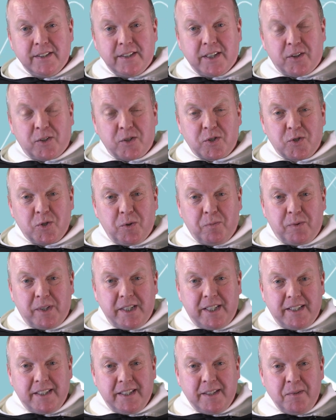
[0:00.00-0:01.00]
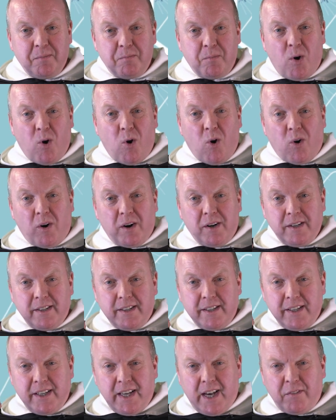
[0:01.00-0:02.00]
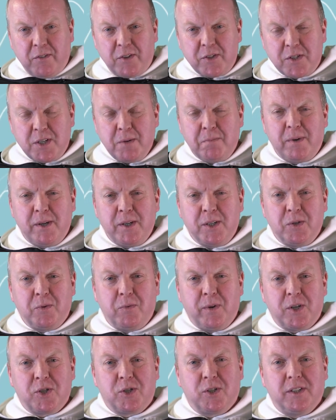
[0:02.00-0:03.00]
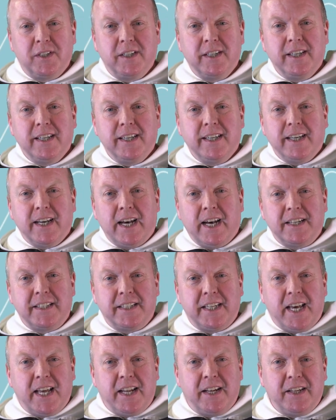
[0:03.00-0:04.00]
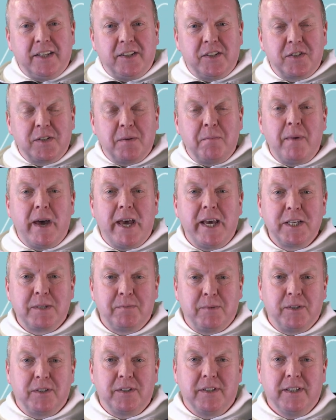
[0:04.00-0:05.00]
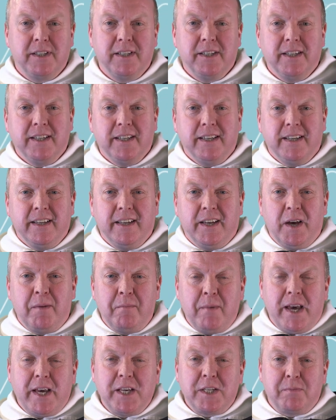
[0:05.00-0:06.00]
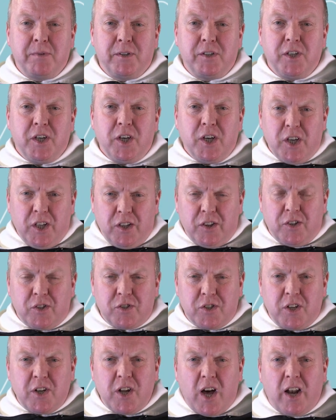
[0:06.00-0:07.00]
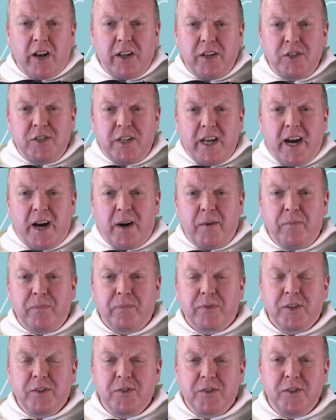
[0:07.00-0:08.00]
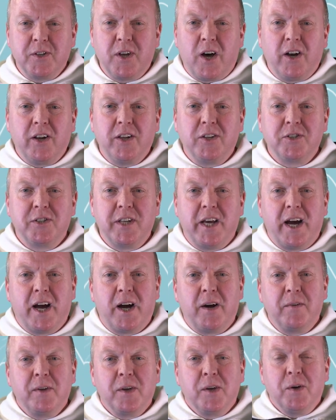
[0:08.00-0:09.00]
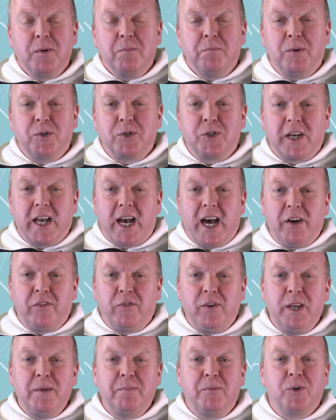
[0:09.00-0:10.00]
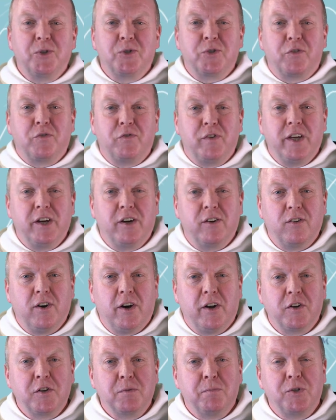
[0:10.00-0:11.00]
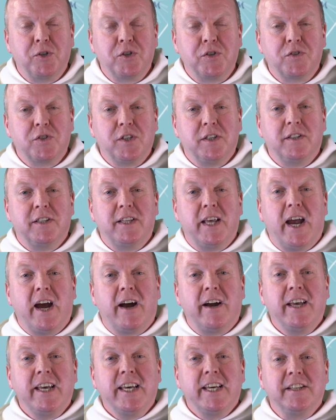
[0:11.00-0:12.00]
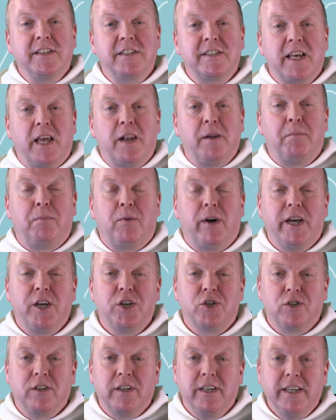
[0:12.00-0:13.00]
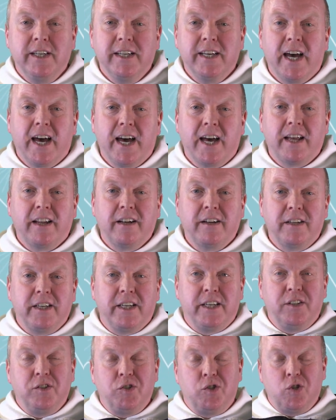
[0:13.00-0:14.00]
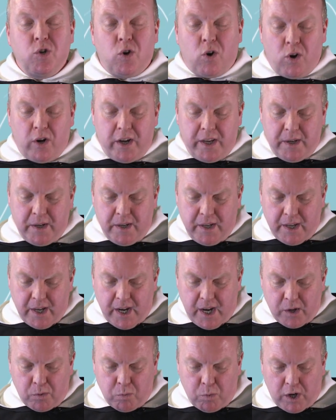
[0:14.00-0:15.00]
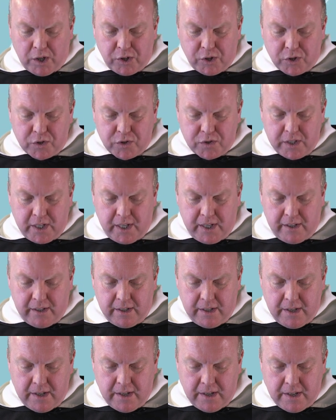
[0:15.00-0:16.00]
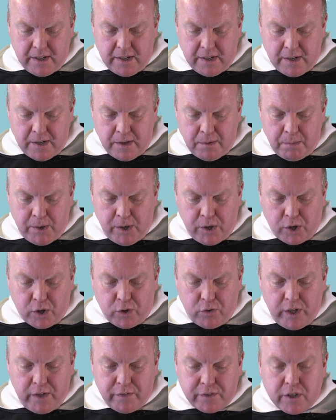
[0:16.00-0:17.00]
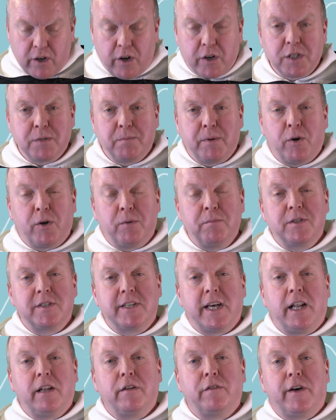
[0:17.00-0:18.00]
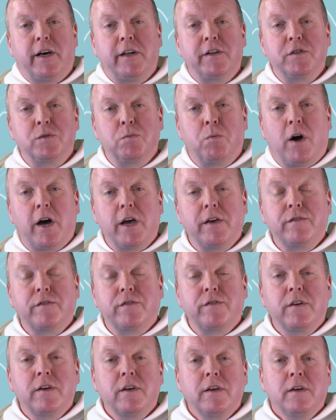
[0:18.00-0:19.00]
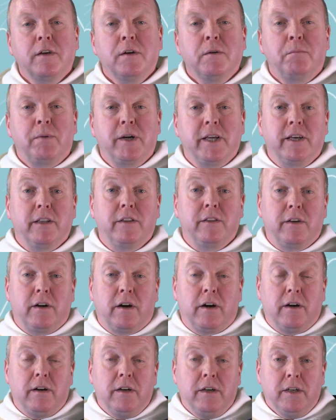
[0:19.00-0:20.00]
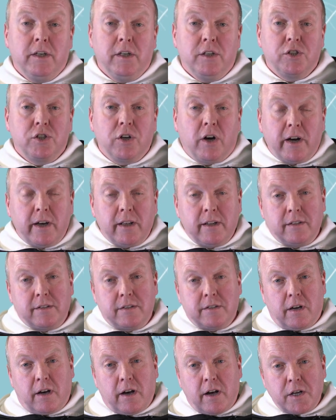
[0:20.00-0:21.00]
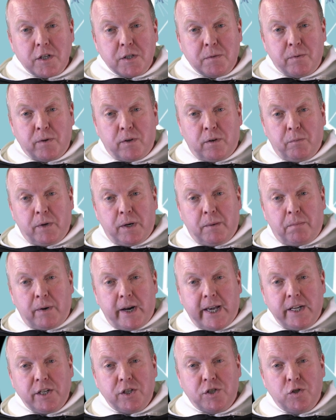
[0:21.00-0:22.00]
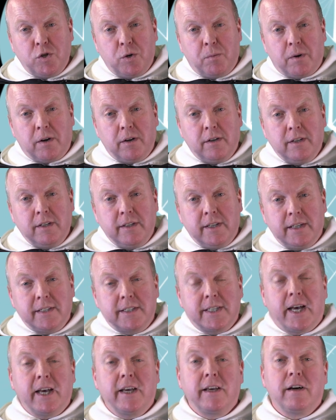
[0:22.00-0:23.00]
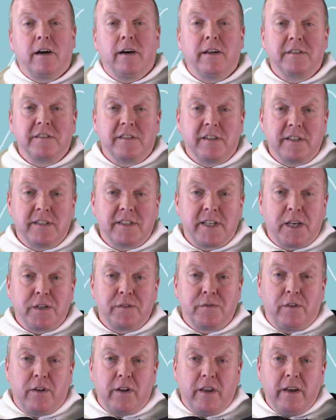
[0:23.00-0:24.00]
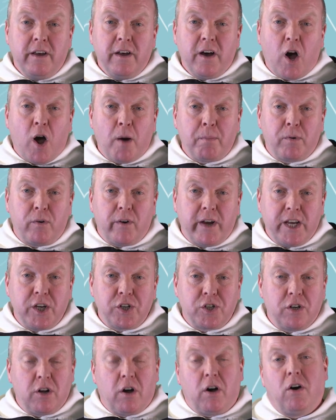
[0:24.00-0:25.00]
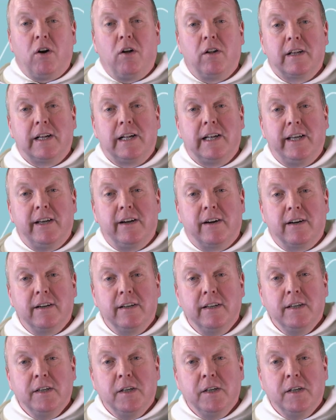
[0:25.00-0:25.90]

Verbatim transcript: that there's something more. You have the simple intuition and then this amazement. Amazement. There's a knowledge there. There's a knowledge there, but you can't really put your finger on it, but you sit there in celebration and enjoy at what you're seeing. Peter Kreeft talks about himself and his wife bringing their child to hospital with a brain tumour, and thank God a successful operation, all clear